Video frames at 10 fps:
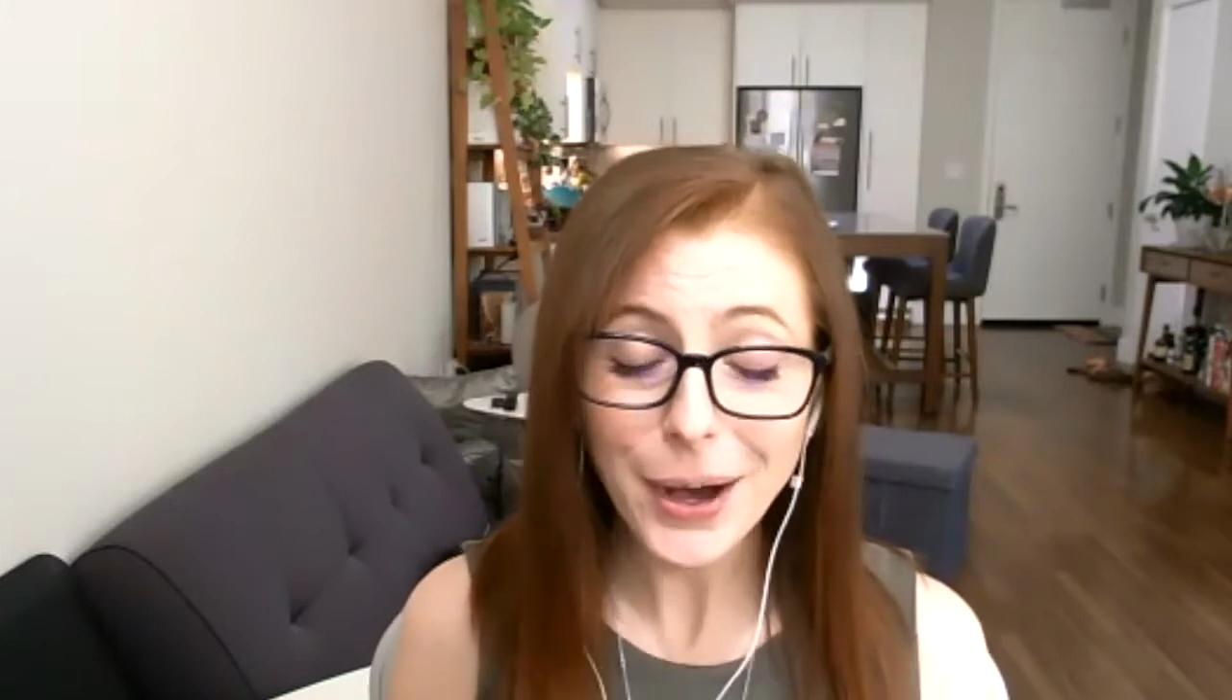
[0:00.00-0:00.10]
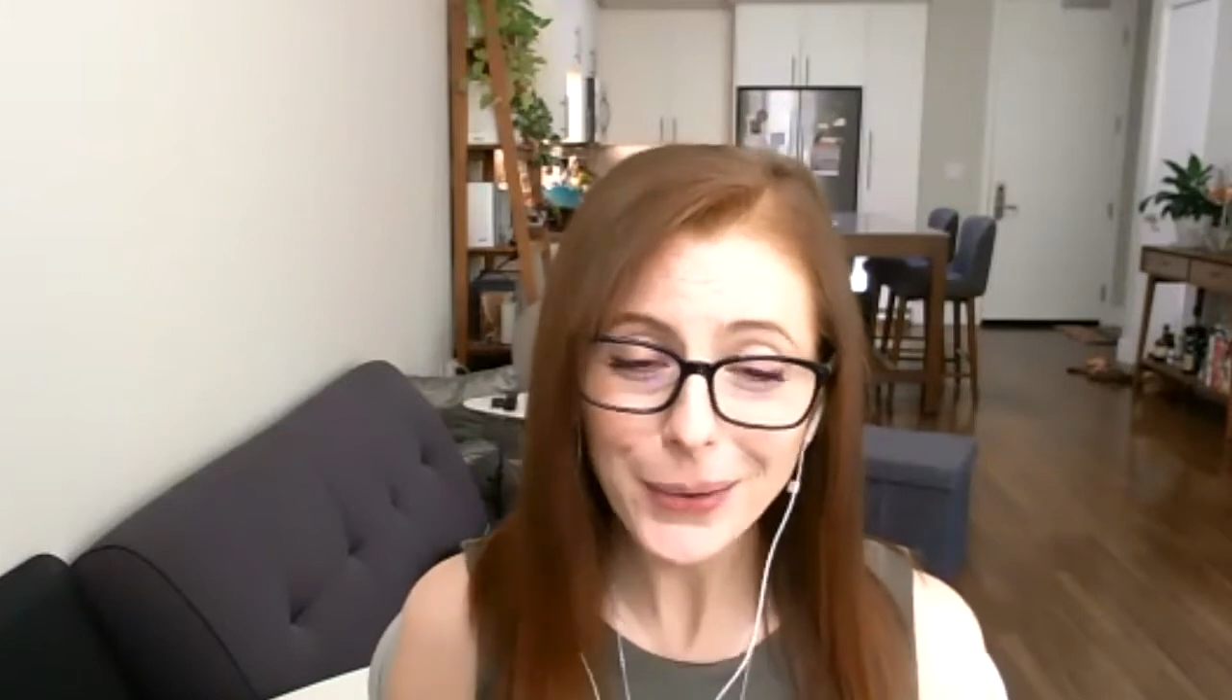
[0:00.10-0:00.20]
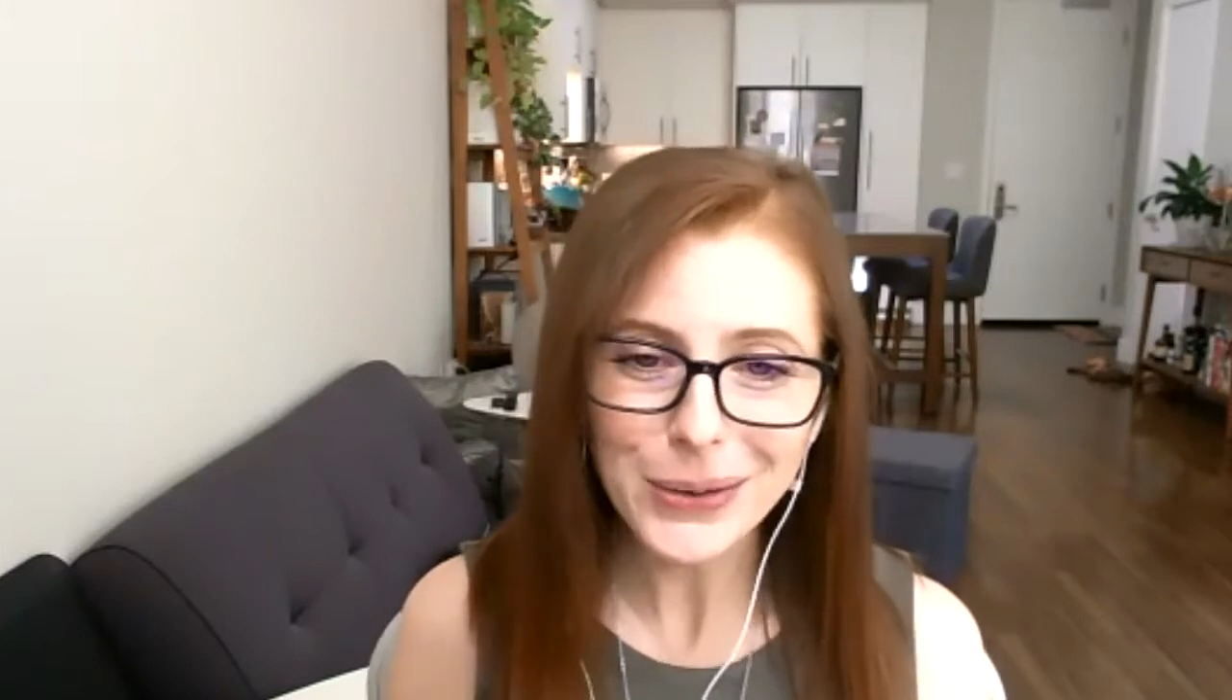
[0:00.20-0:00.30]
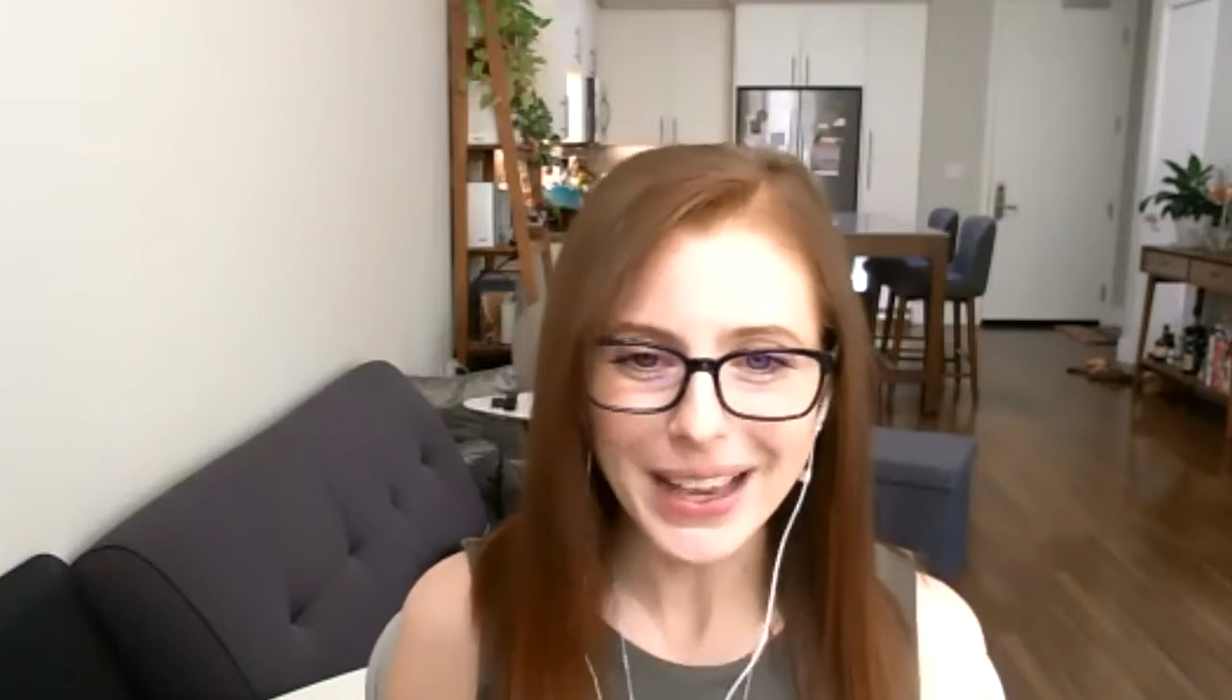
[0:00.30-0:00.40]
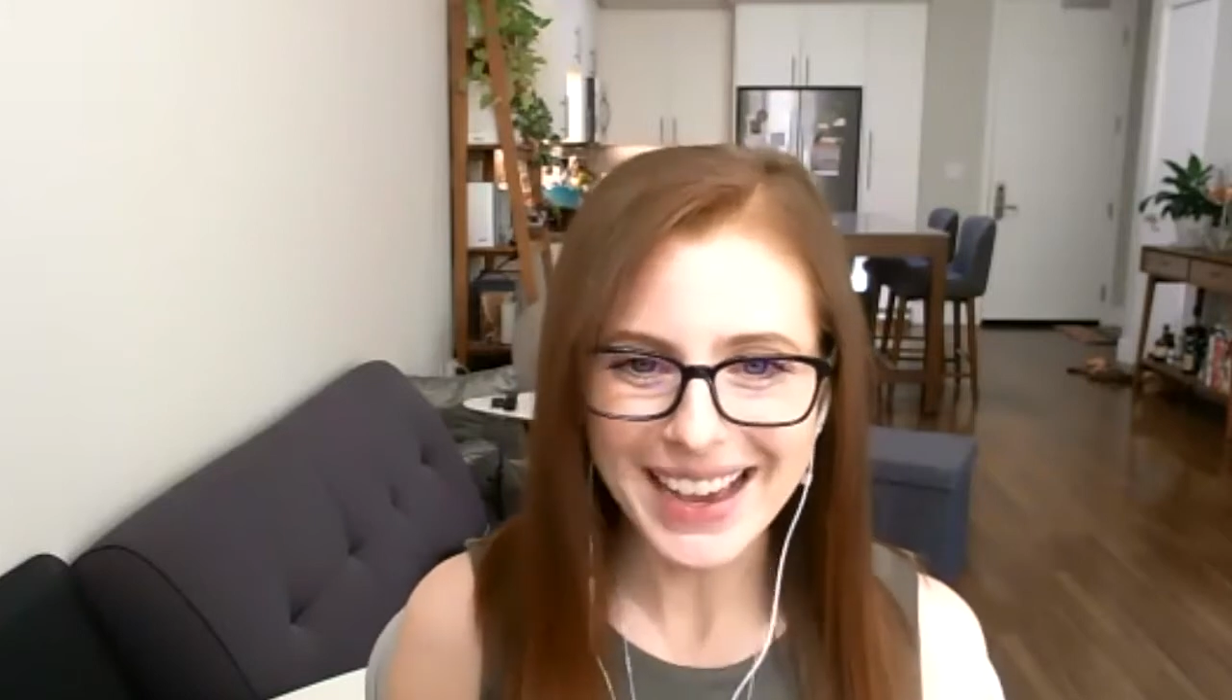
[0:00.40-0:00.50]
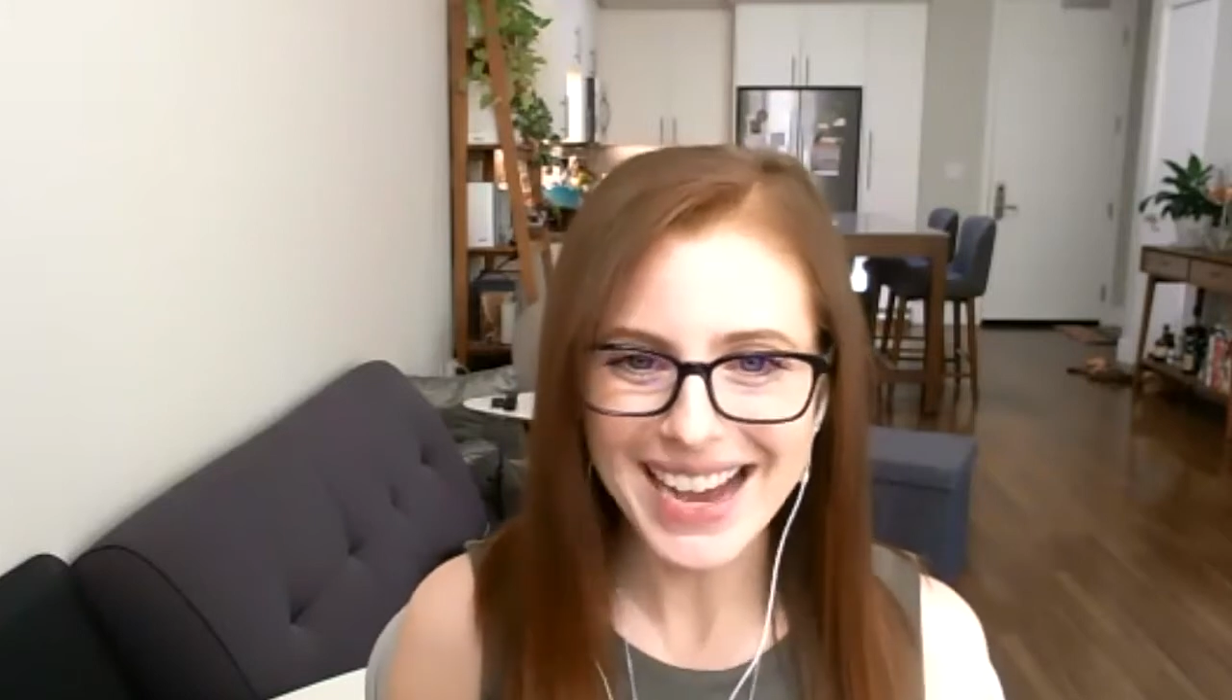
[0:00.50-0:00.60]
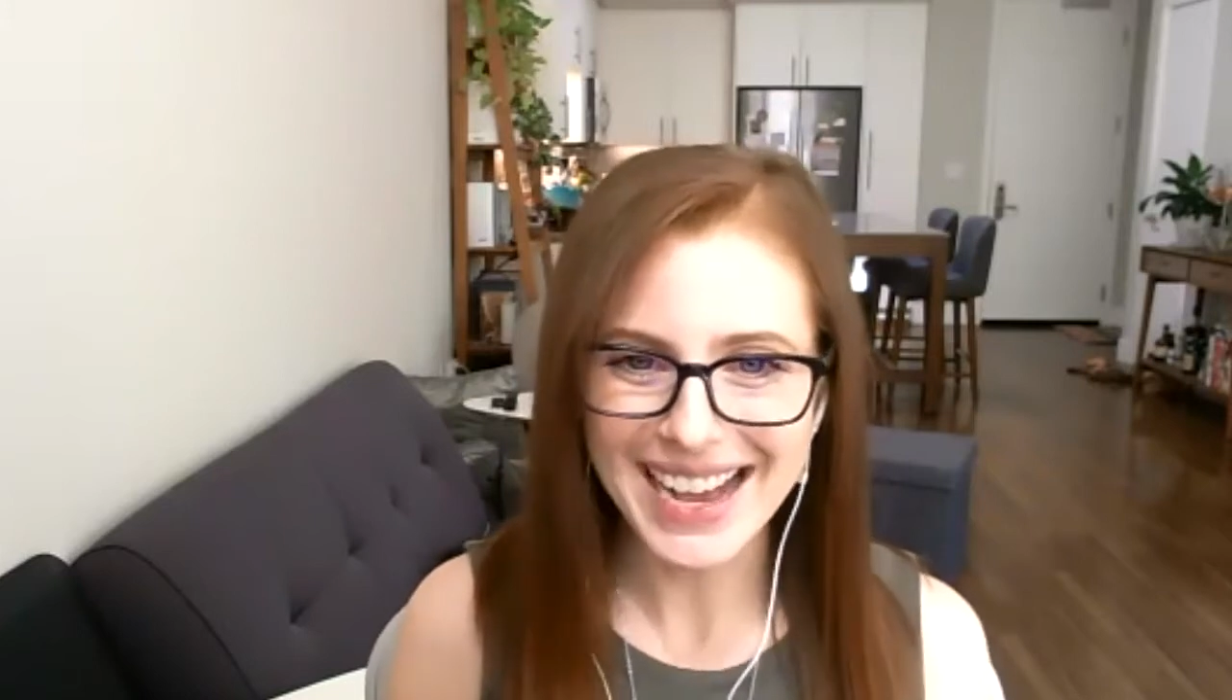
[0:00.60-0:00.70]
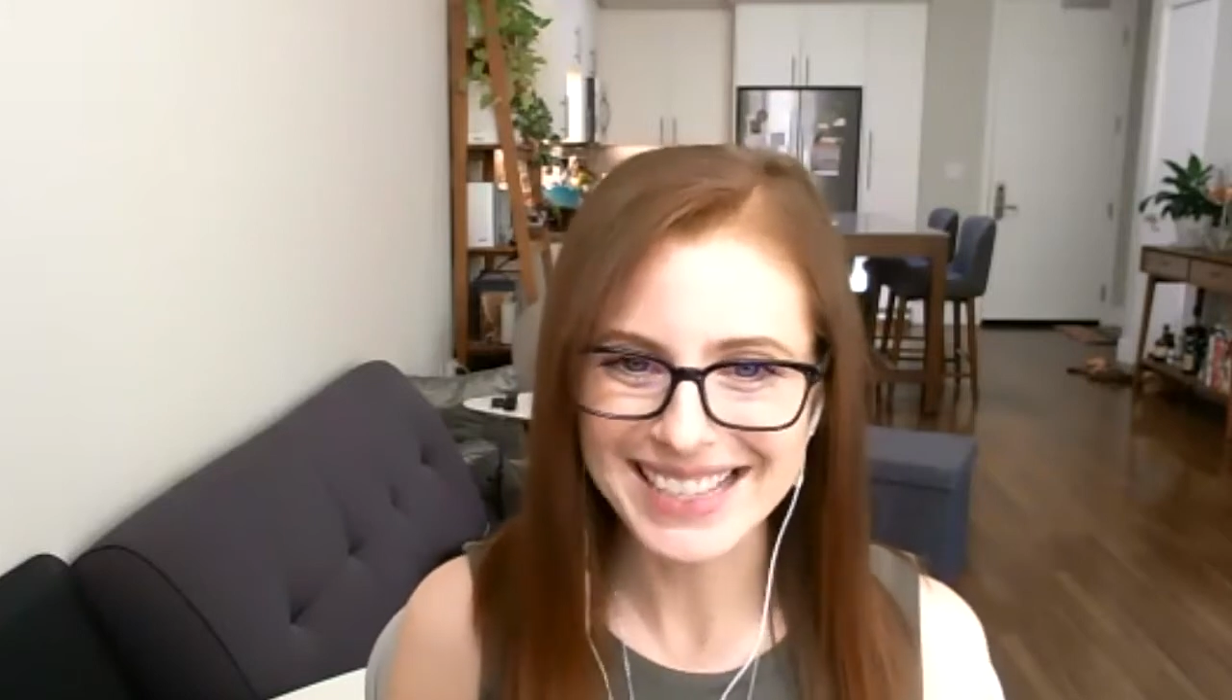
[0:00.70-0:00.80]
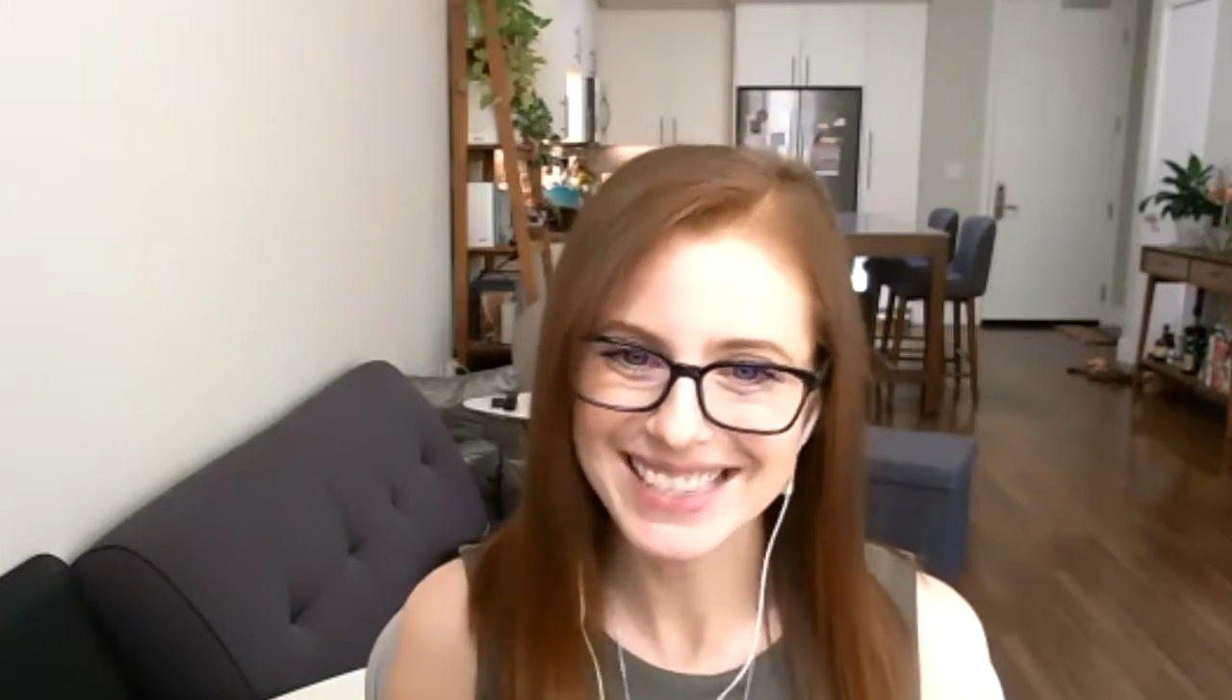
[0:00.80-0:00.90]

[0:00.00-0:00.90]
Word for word: oh, okay, I can